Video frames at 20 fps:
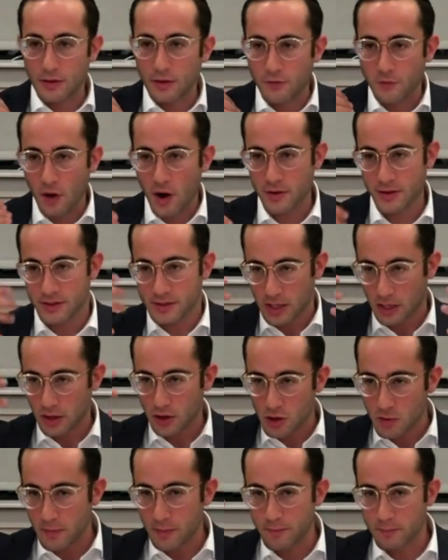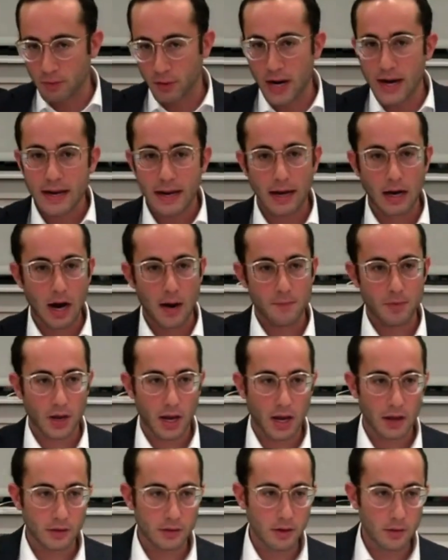farthest that our human brain can
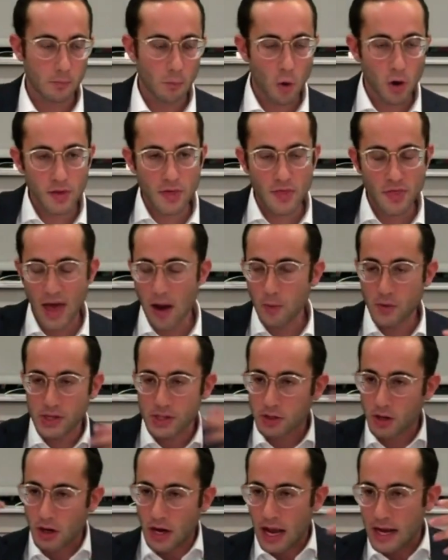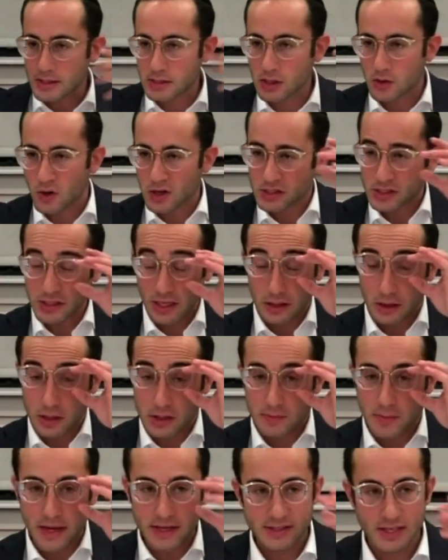comprehend. More than that, we start asking questions that
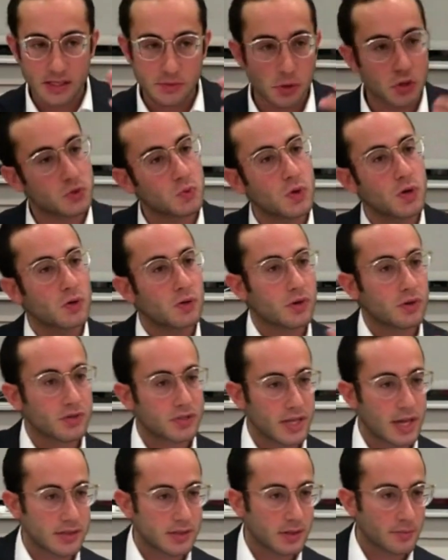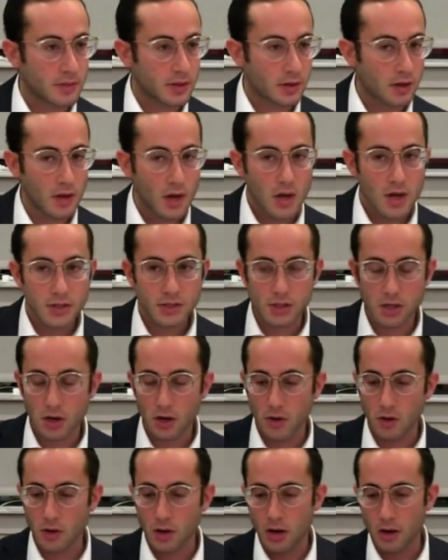doesn't make sense because we don't understand something.
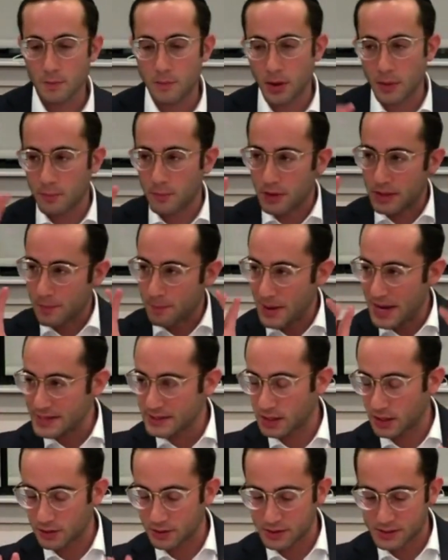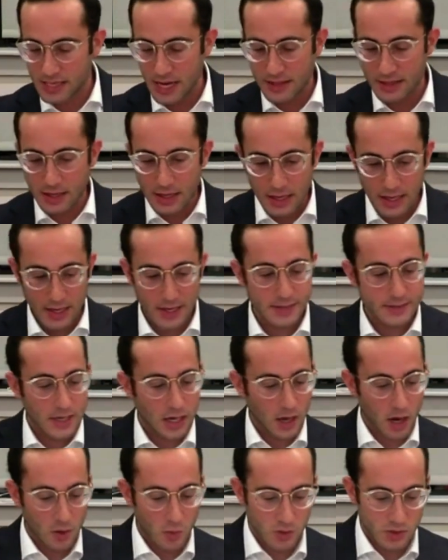So, but the basic understanding is
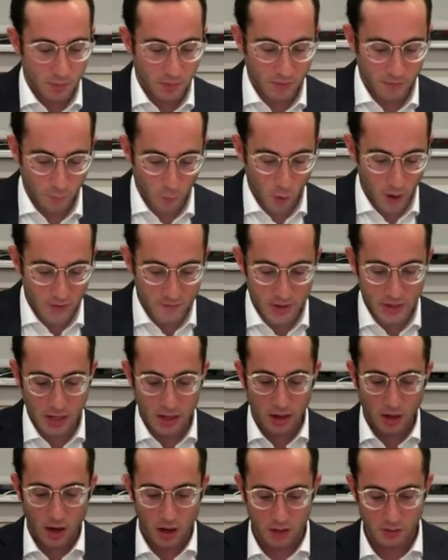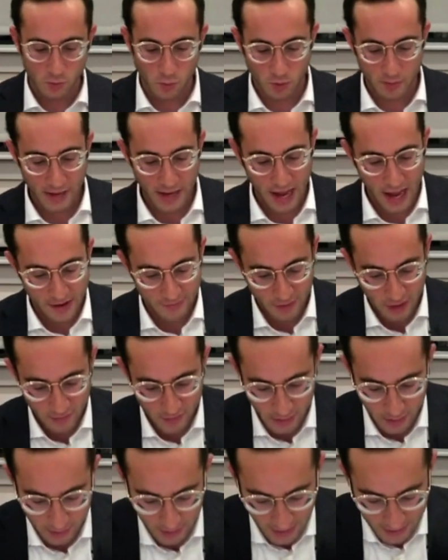that God was before everything and God will be after
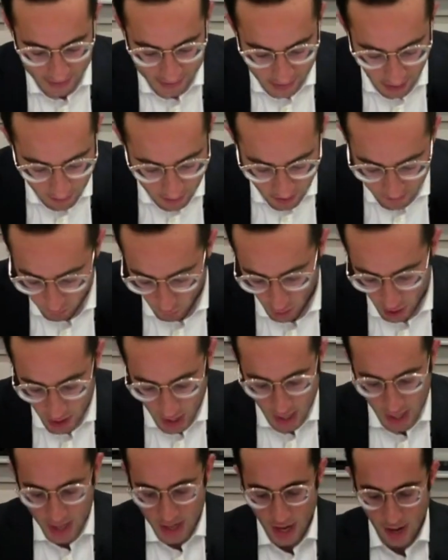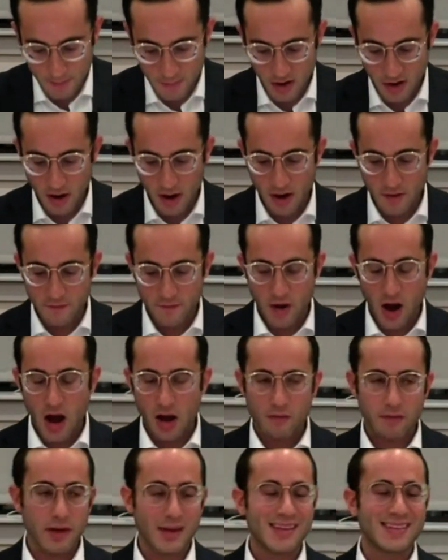everything. That is number 4. Number
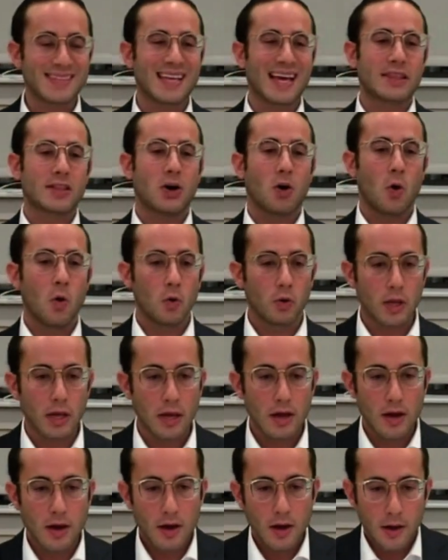5 is that the only